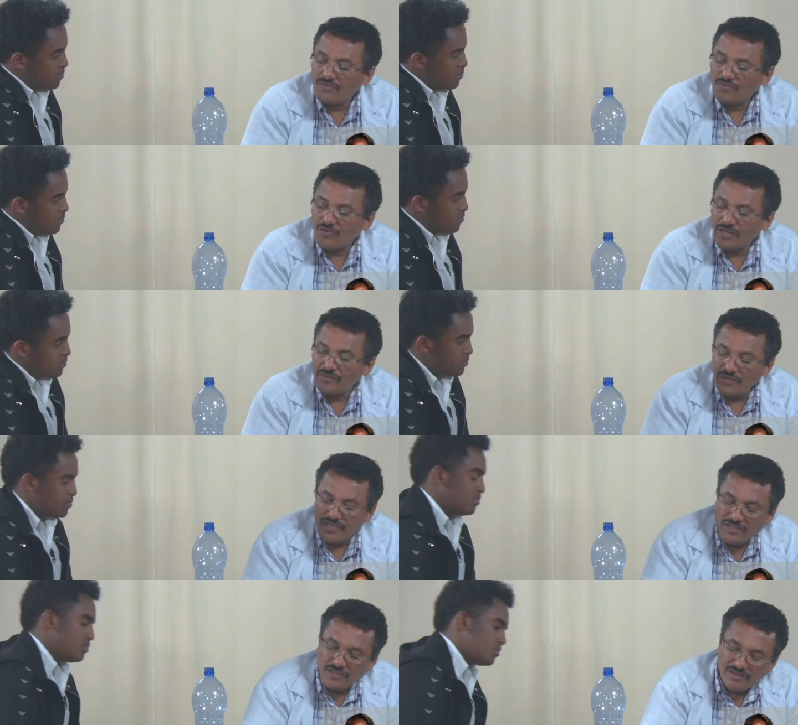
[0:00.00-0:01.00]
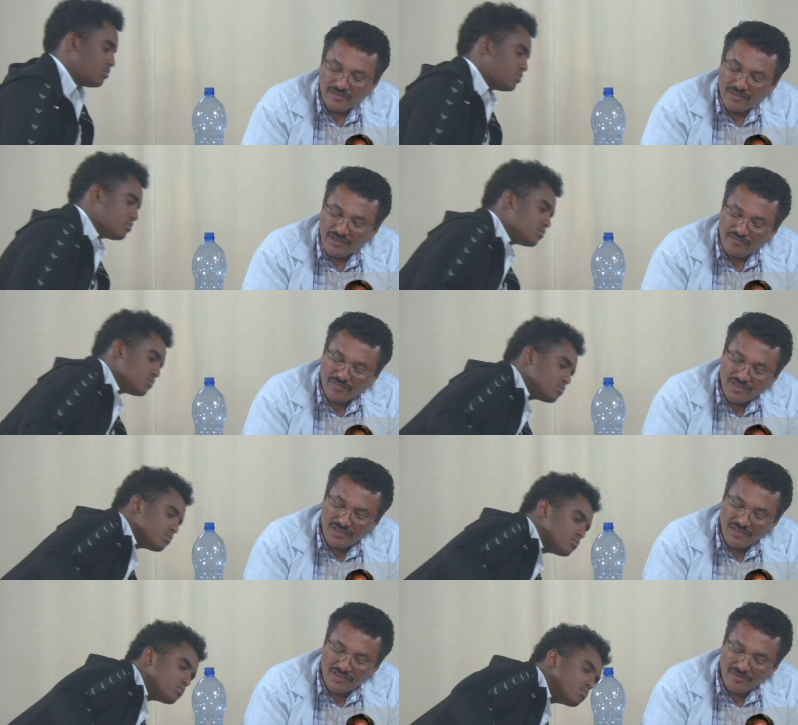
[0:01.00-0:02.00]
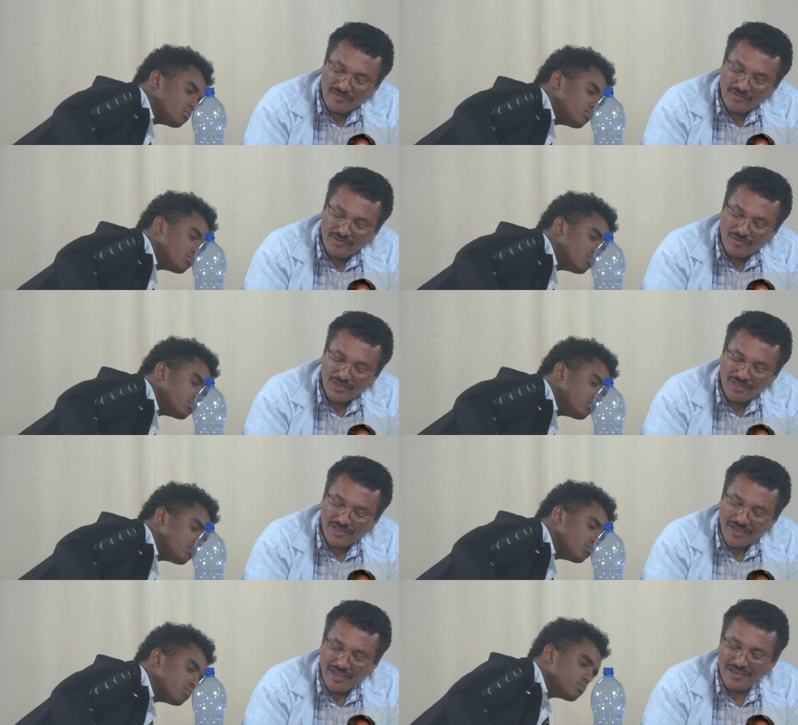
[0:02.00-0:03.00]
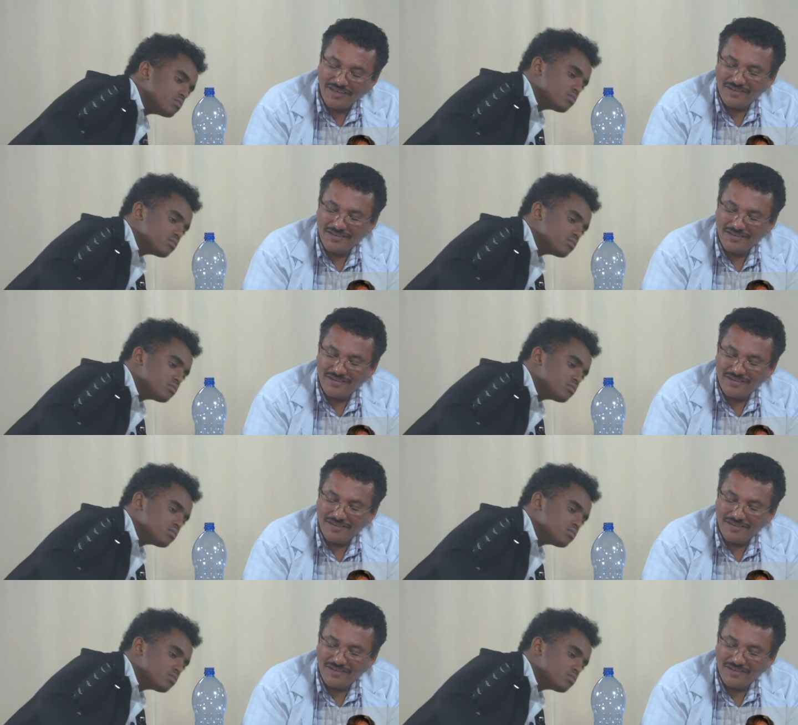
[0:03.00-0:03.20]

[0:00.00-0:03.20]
Speaker 1: one minute the temperature is about 29